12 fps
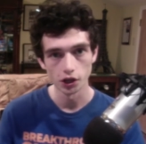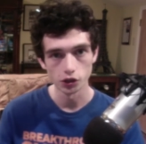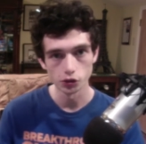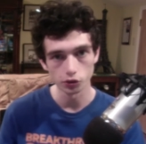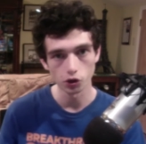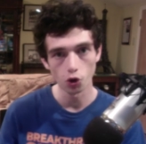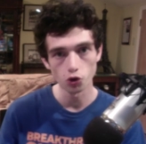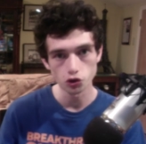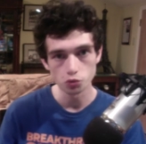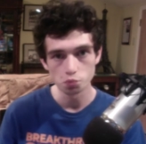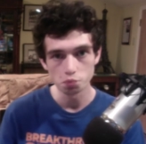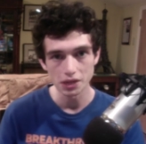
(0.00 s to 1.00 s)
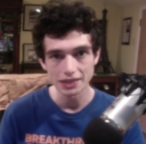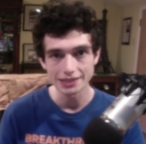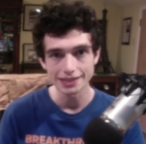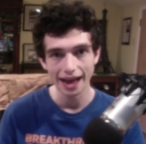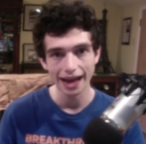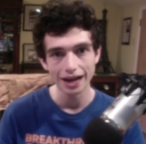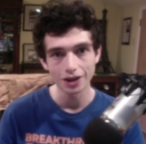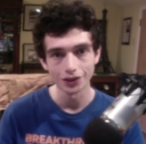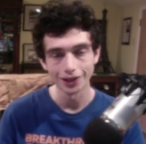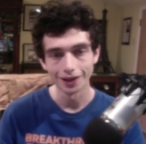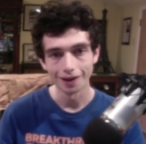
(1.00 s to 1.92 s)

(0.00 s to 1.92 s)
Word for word: you're going to miss out